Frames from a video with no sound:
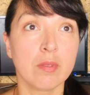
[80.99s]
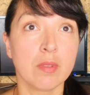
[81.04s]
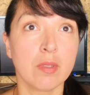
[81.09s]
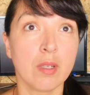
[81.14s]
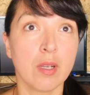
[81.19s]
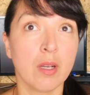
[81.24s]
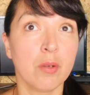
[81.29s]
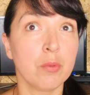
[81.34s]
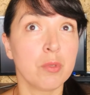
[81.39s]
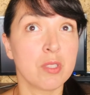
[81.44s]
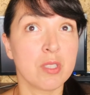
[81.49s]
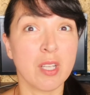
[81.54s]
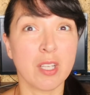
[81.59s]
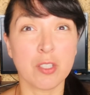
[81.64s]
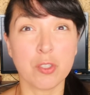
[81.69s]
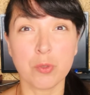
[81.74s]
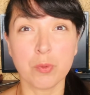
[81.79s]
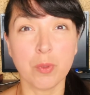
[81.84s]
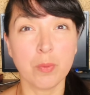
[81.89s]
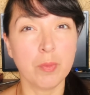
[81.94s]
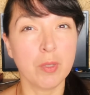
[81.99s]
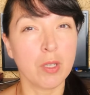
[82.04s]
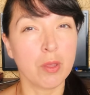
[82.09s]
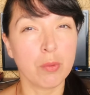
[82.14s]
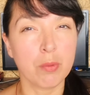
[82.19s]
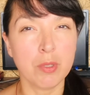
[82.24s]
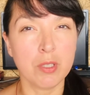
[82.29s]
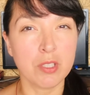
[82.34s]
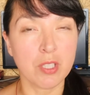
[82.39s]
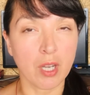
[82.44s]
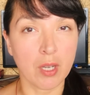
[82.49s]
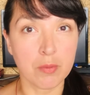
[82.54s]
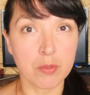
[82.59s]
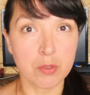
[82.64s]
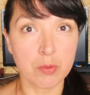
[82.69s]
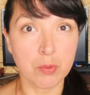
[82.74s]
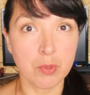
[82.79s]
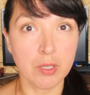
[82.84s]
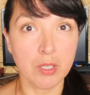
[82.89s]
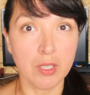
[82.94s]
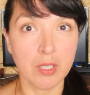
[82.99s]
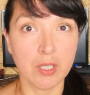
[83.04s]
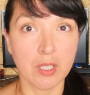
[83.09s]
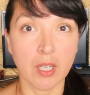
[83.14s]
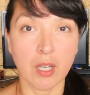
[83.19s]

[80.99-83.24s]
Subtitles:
I was like swimming 3 times a week.